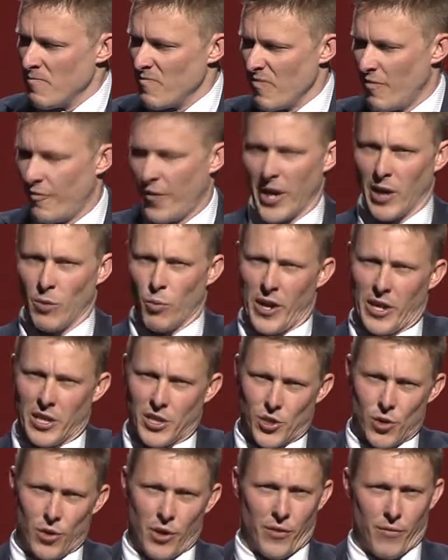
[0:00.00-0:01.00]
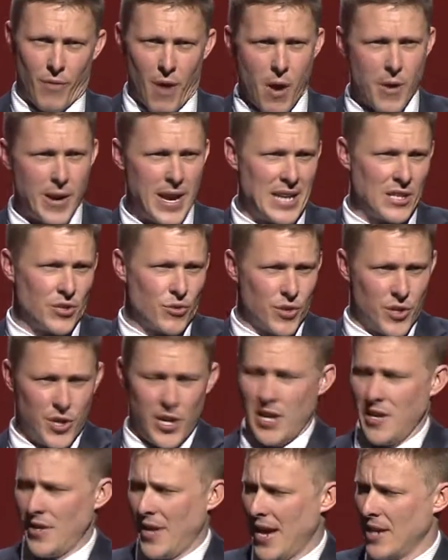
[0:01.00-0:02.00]
figured we could sort of throw an extra
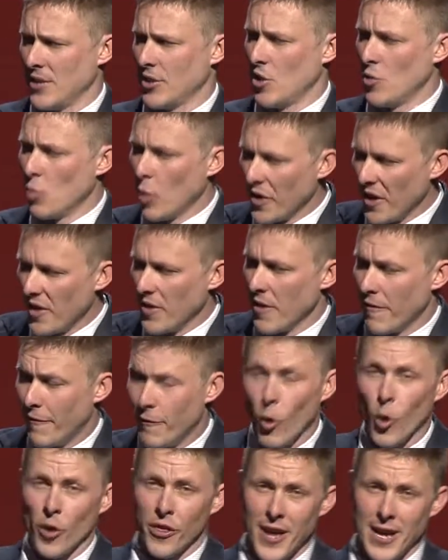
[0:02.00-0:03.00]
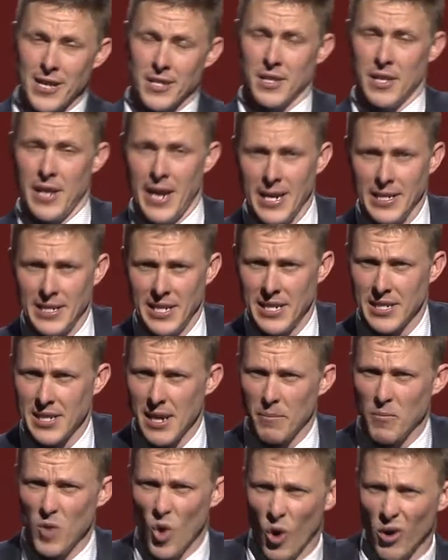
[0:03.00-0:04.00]
30,000 within the 4,000 hectares up
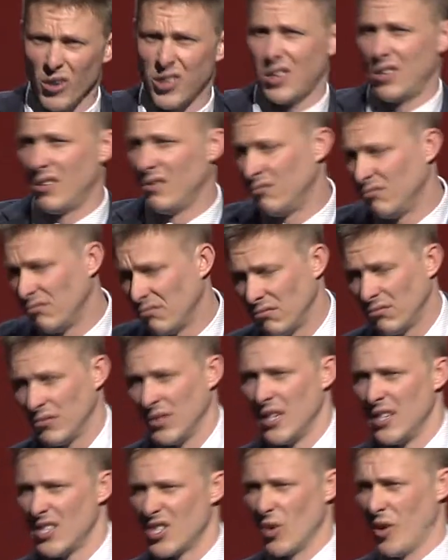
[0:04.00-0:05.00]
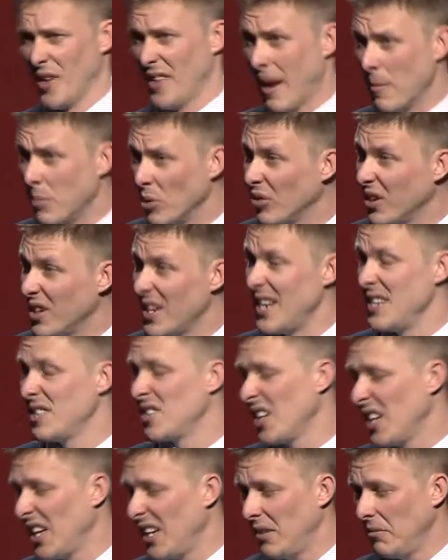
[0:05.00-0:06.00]
north, sort of doubled the
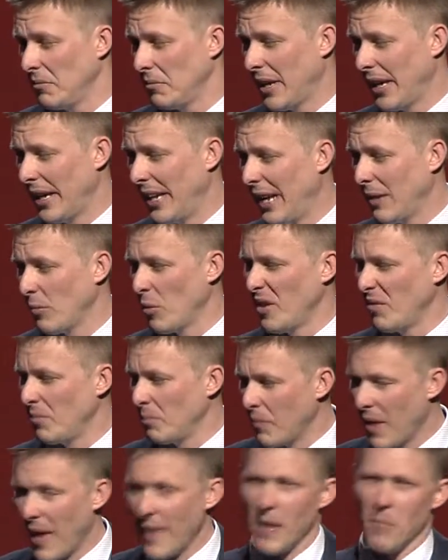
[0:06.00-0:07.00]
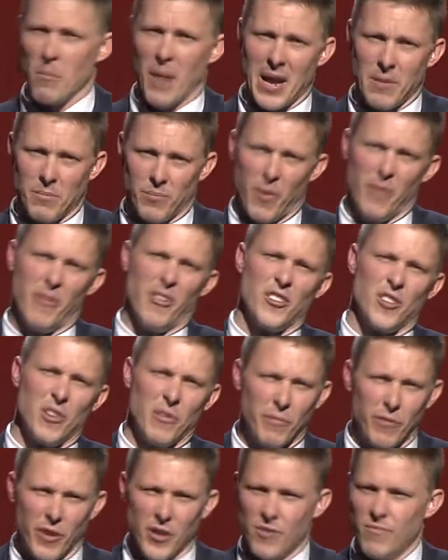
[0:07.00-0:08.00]
density. Again, and then made provision
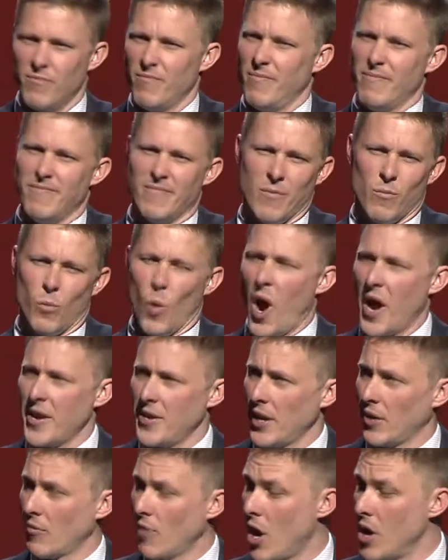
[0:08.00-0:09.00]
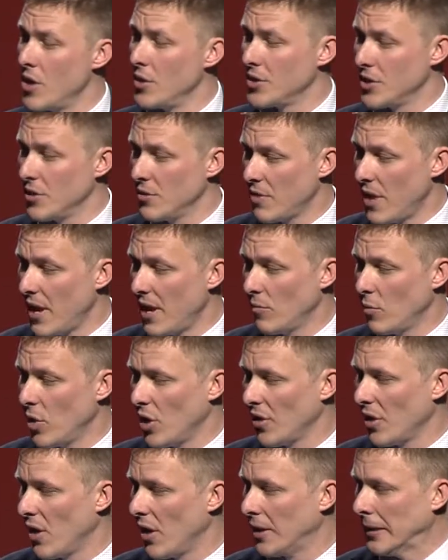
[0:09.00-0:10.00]
for widening roads and
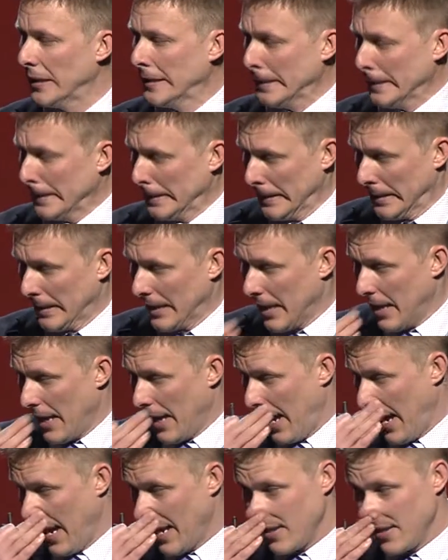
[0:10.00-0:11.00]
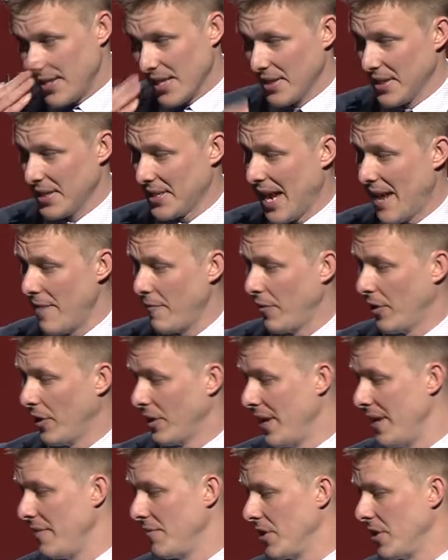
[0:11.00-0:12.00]
whatnot, and did the same for
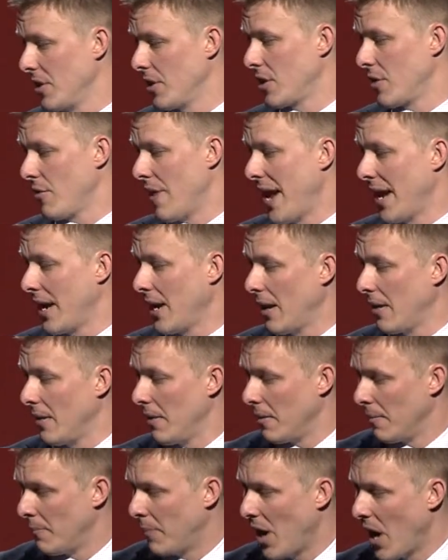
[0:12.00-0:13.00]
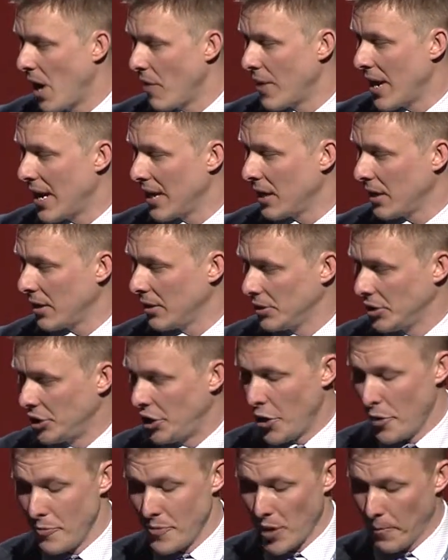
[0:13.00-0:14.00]
Clevedon, Karaka, Pairata,
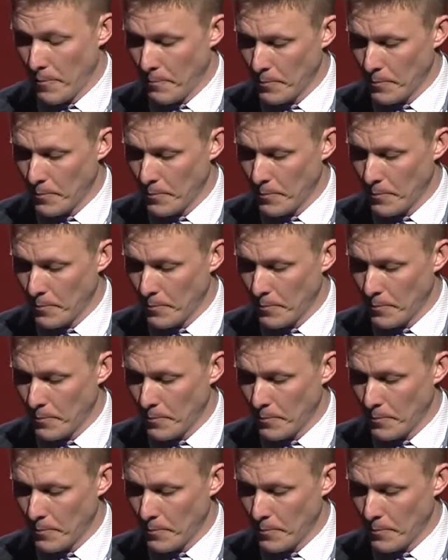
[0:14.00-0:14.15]
Kumeu.